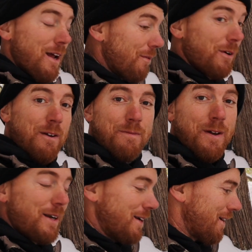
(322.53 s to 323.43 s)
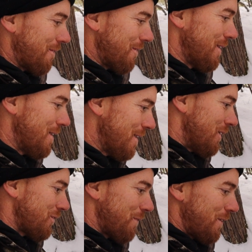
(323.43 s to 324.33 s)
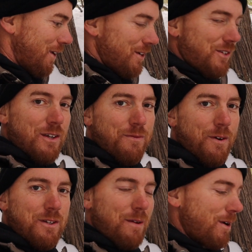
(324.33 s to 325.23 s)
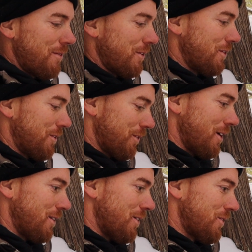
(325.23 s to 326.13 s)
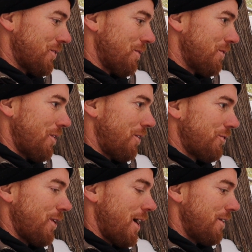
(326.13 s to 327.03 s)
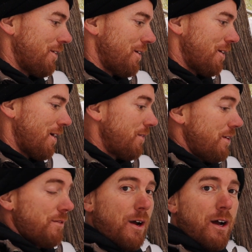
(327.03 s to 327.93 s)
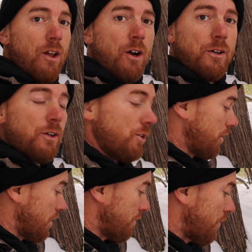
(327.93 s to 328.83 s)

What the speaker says: not. We're gonna find out. So for, like I said, it's the first time I ever cook like this, so it's all trial and error. I don't even know how long to cook it